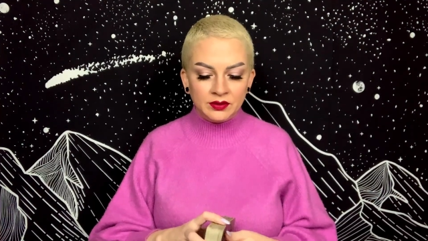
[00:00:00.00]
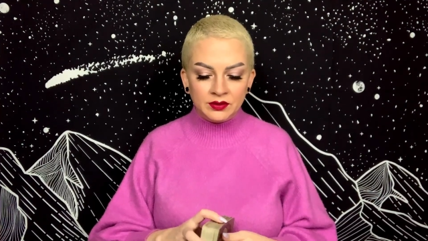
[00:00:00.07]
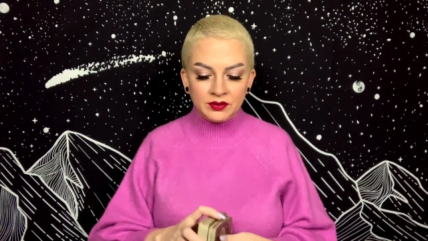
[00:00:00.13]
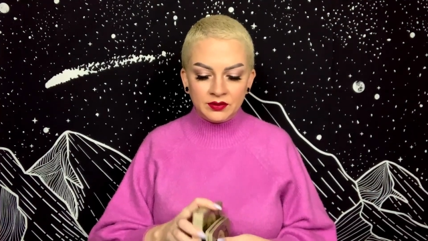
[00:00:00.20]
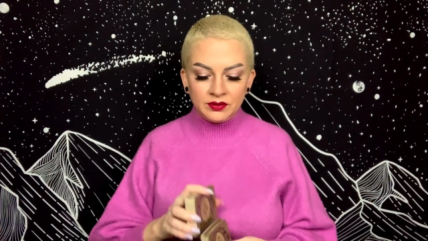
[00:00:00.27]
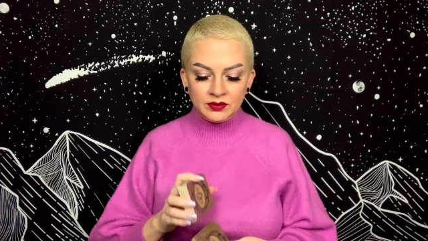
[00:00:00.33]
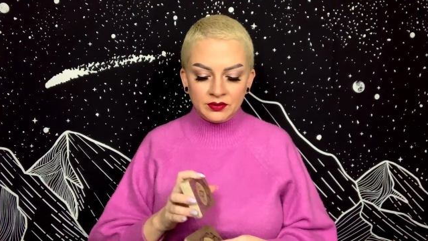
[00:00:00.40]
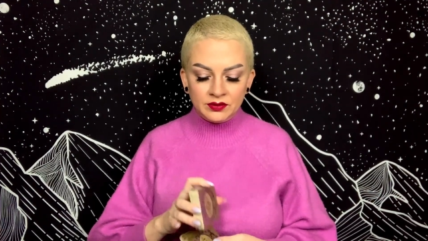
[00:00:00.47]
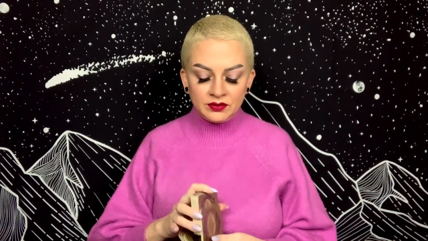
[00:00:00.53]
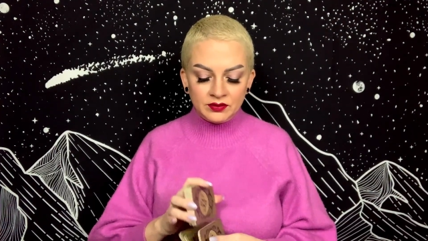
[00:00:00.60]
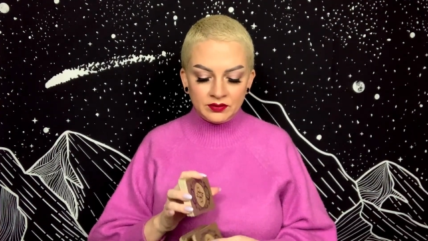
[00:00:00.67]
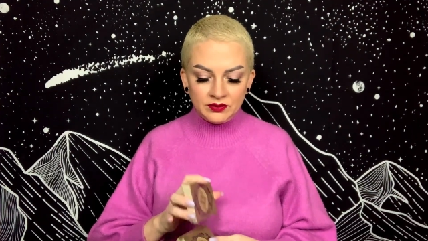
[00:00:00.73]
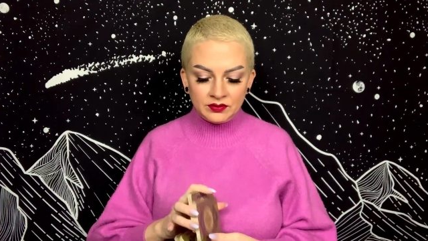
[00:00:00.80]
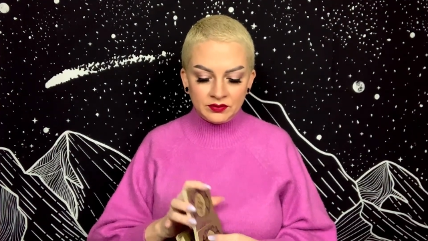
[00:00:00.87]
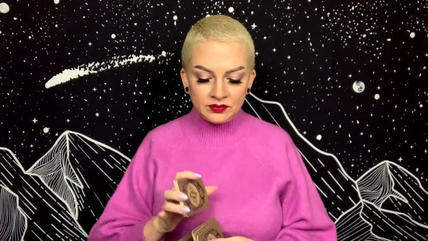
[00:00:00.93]

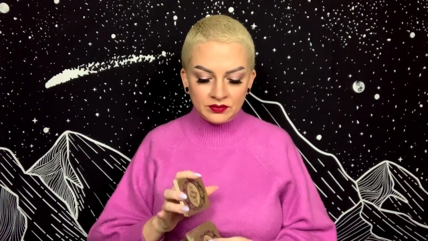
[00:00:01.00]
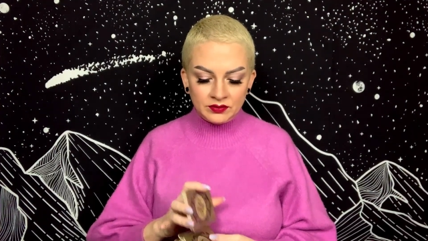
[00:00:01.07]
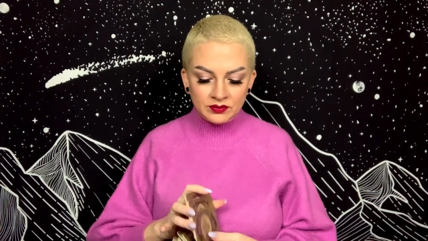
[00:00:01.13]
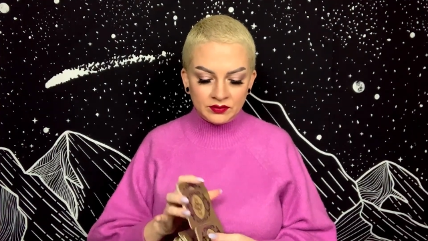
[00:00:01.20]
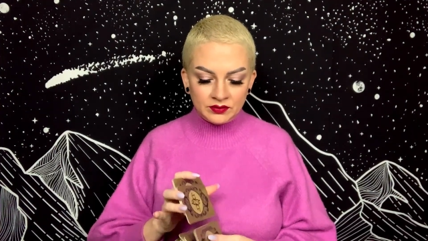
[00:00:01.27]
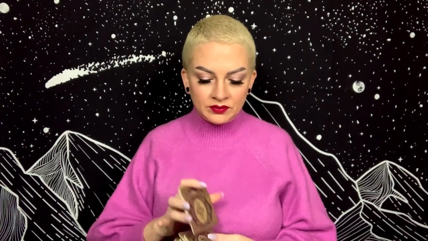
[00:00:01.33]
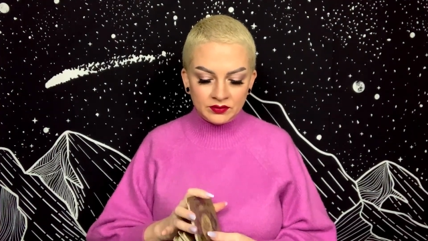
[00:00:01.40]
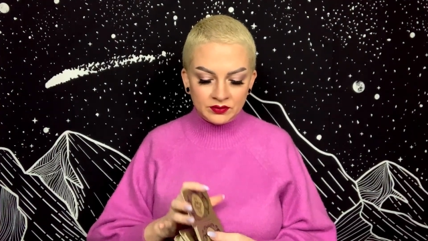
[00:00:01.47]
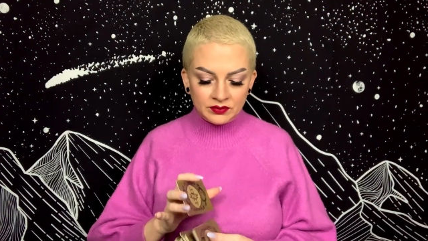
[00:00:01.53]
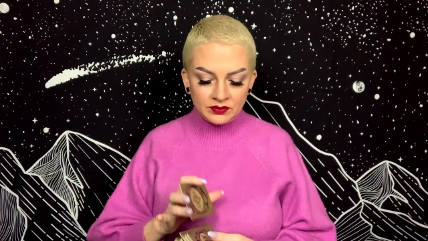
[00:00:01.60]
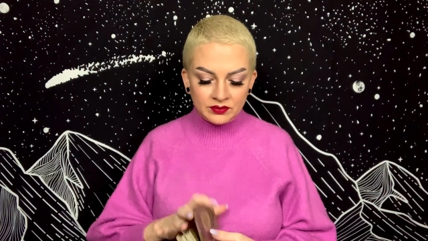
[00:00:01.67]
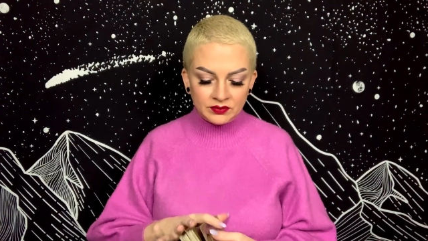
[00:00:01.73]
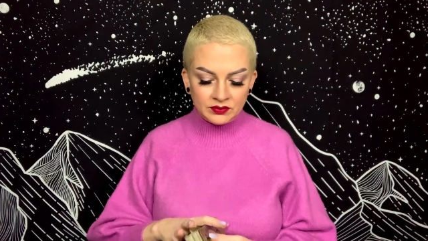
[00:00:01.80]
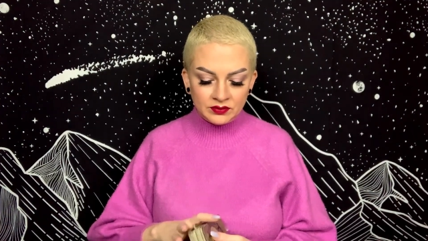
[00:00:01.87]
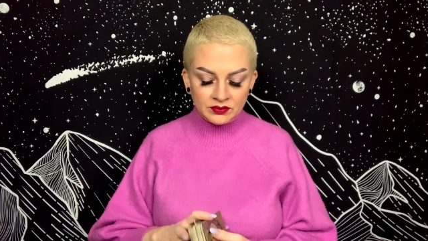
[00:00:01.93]

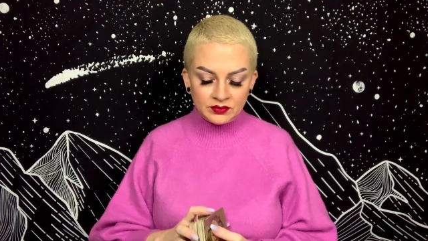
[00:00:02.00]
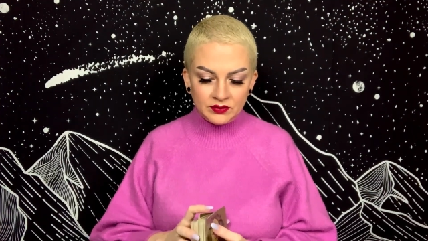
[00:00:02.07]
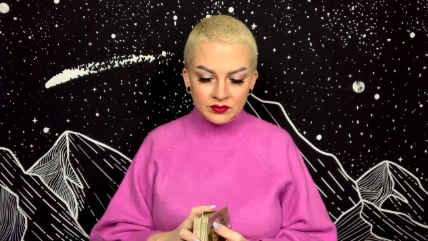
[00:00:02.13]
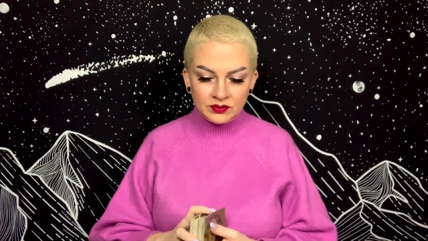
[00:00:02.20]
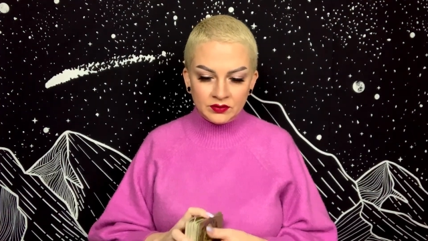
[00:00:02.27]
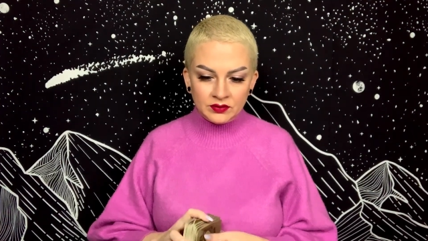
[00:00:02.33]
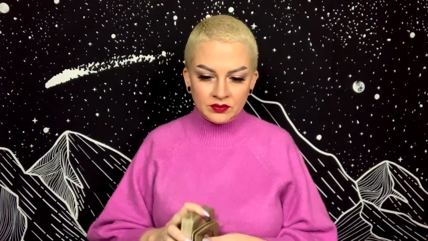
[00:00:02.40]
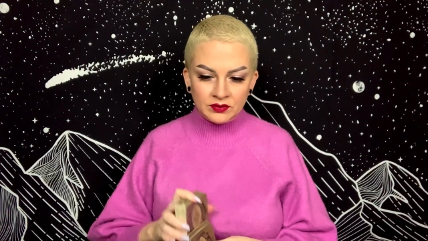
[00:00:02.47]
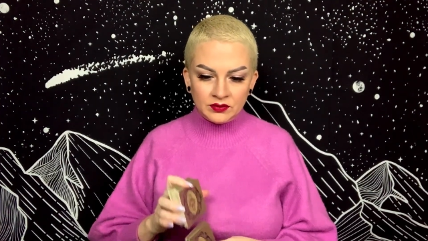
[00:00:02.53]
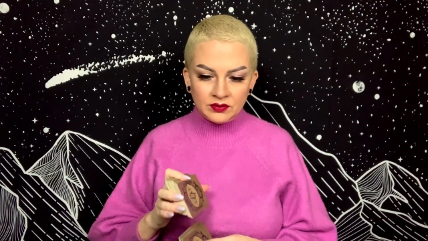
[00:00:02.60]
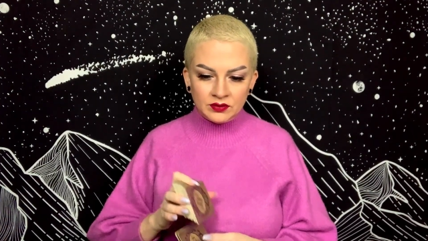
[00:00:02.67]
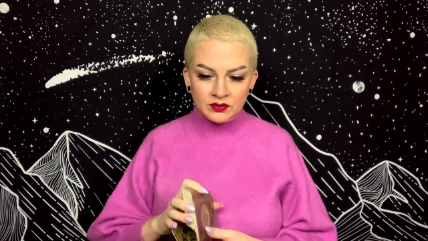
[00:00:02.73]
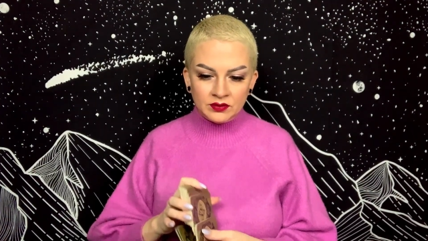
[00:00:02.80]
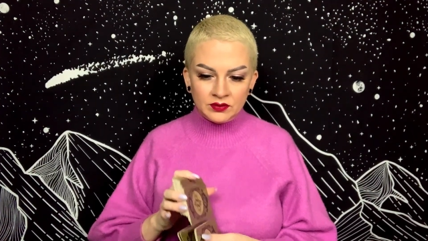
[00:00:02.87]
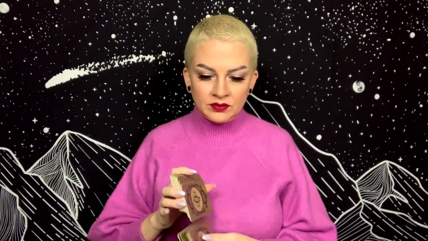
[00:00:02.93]

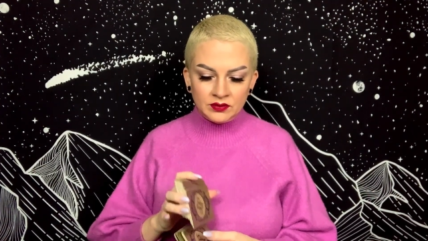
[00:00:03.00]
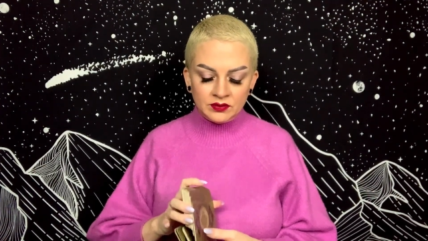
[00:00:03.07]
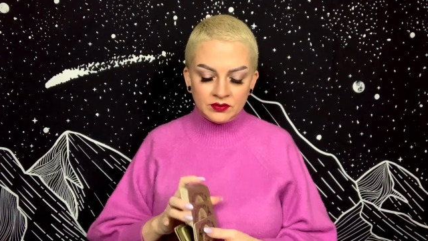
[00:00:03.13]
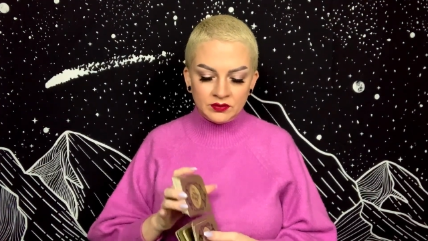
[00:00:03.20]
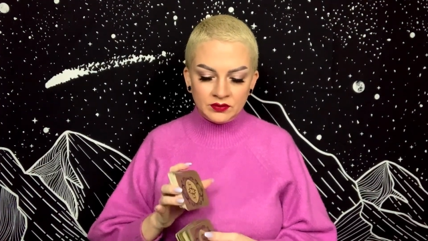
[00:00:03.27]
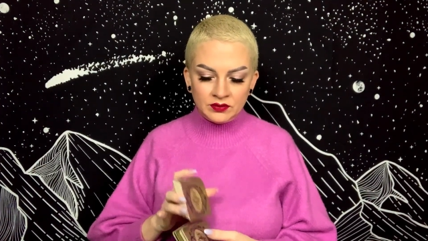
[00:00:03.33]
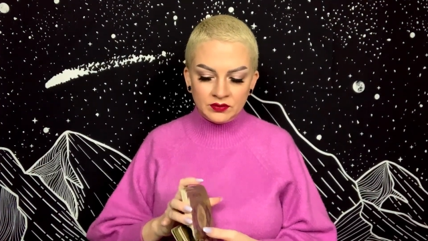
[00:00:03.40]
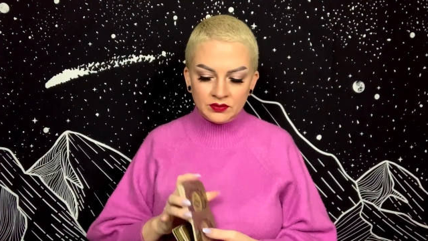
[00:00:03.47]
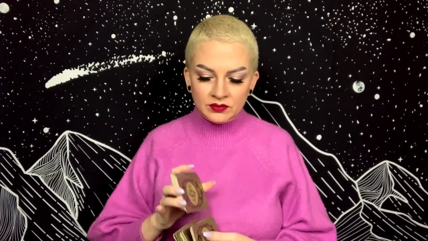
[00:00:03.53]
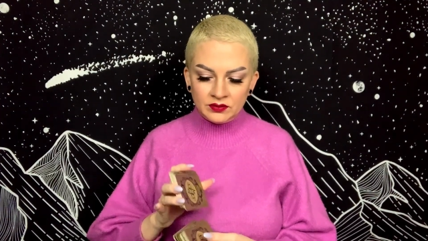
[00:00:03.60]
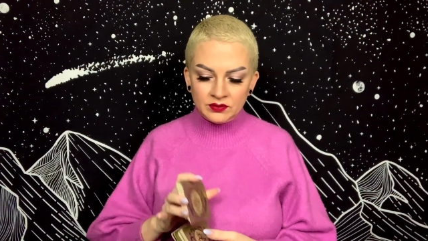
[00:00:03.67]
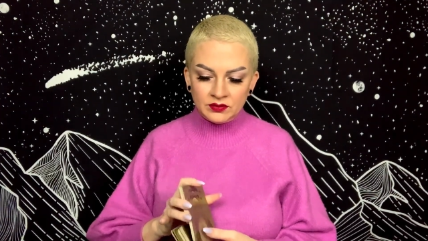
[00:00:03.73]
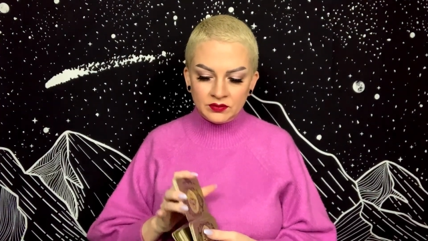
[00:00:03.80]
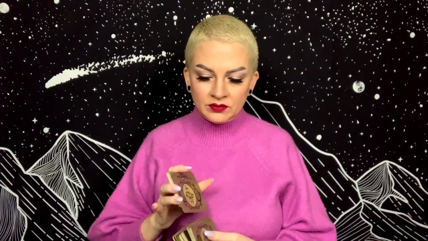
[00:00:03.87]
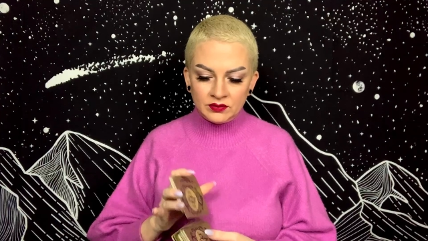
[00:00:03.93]

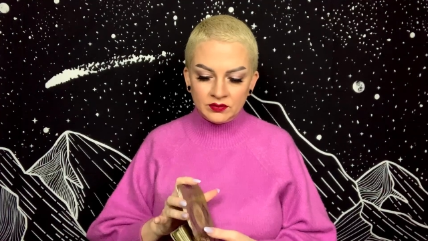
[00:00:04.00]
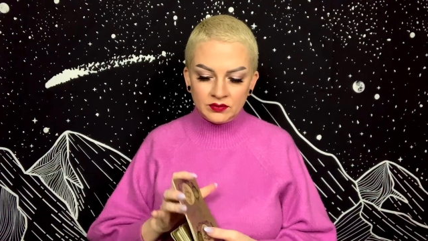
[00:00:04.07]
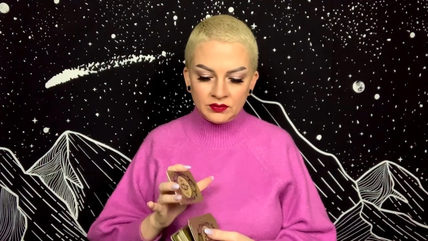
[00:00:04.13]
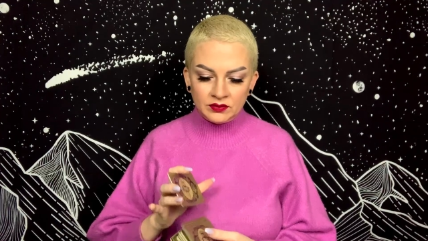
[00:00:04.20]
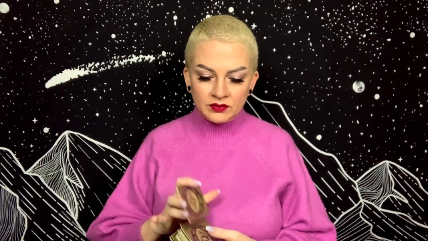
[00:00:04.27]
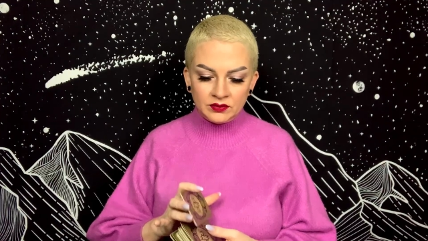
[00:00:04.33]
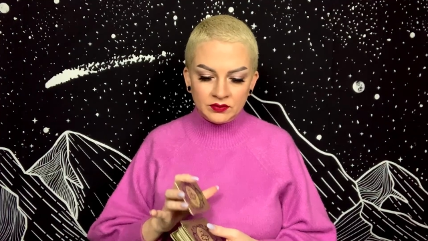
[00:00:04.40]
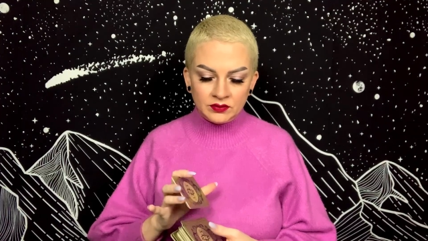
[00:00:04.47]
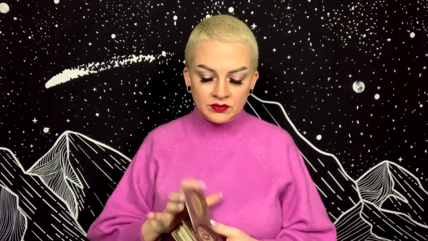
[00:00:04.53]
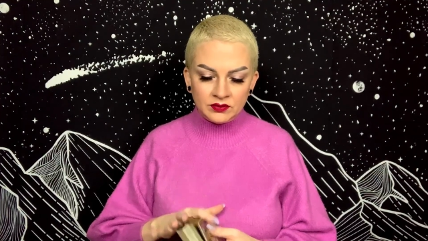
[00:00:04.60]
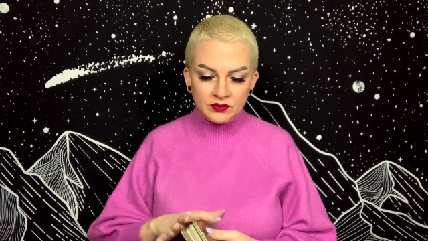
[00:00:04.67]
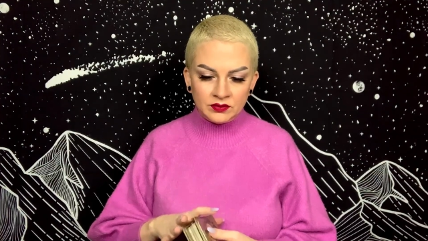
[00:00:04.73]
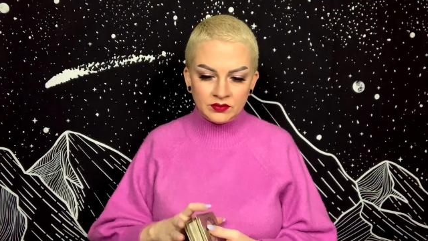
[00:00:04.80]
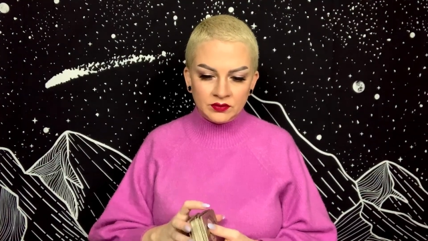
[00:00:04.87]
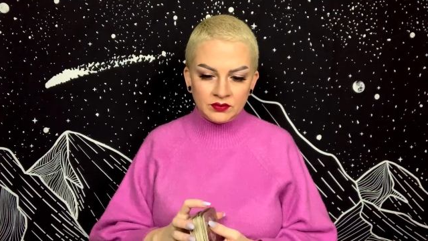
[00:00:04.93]

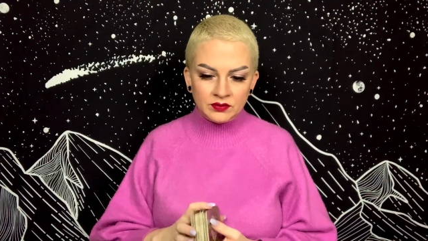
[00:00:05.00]
(silence)